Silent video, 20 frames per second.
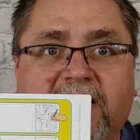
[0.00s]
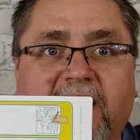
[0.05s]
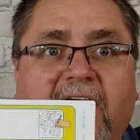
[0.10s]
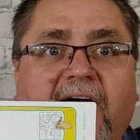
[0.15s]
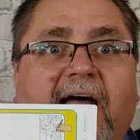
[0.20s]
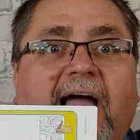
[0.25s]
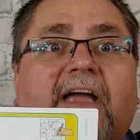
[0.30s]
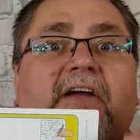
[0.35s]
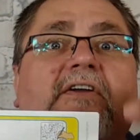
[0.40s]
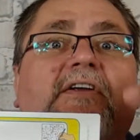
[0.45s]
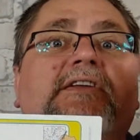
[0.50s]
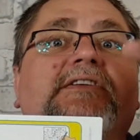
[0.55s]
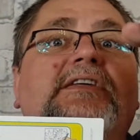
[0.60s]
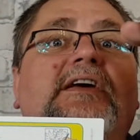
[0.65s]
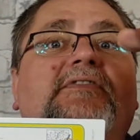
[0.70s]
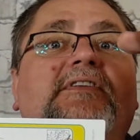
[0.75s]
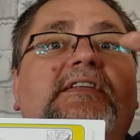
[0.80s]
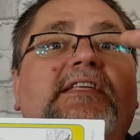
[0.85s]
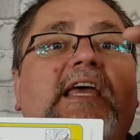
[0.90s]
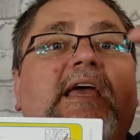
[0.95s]
The higher it is
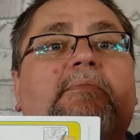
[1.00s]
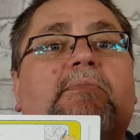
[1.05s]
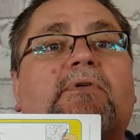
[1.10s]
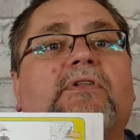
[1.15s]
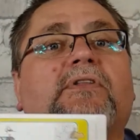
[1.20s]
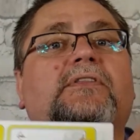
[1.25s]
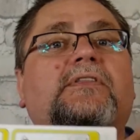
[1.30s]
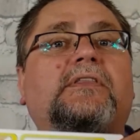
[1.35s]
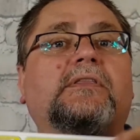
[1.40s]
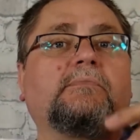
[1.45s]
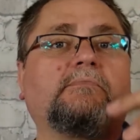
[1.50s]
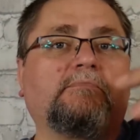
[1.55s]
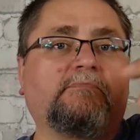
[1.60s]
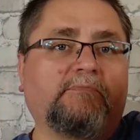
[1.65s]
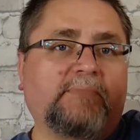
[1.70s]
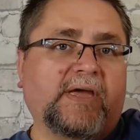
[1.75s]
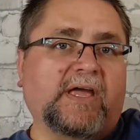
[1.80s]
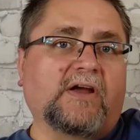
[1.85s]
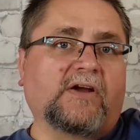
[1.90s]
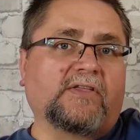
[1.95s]
off the table, the
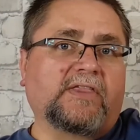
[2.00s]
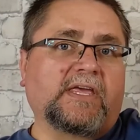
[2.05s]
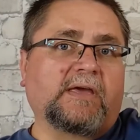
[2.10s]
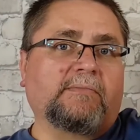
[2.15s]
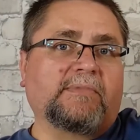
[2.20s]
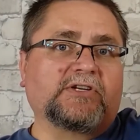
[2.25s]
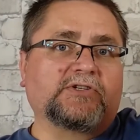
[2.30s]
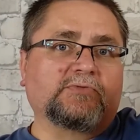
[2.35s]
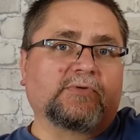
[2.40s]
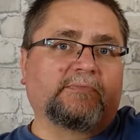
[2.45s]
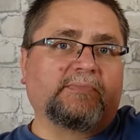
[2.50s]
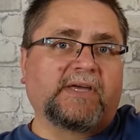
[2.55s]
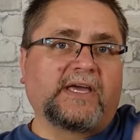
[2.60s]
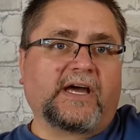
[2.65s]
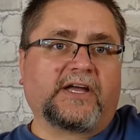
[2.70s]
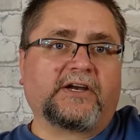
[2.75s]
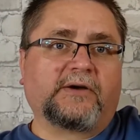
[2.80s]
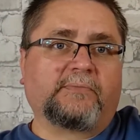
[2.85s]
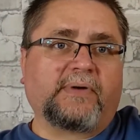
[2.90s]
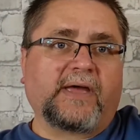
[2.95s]
bigger the image will be
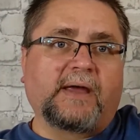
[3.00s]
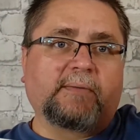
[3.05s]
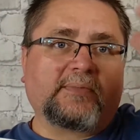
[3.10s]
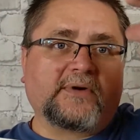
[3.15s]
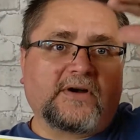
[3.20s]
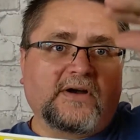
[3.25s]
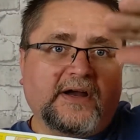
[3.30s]
on your paper.